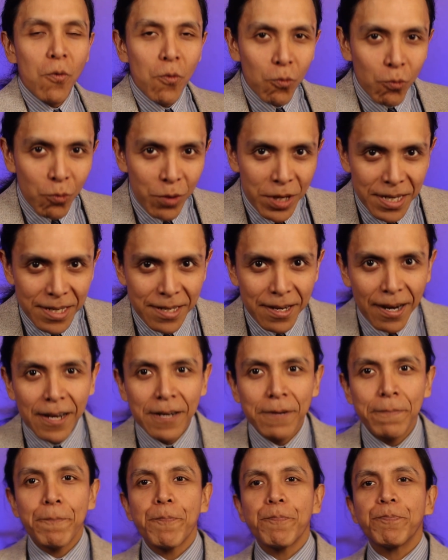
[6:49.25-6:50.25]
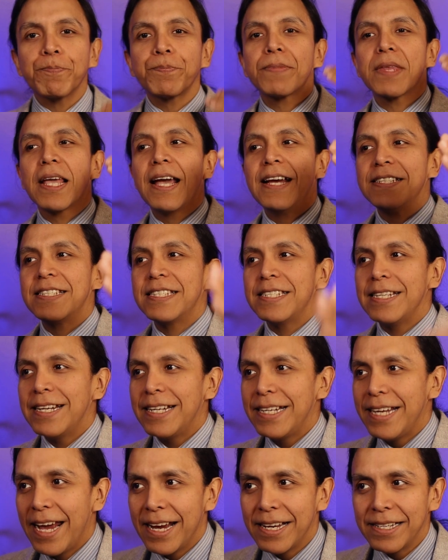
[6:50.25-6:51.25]
redone and said
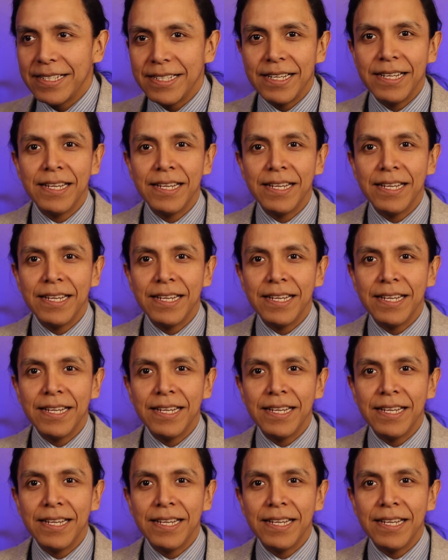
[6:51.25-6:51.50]
again.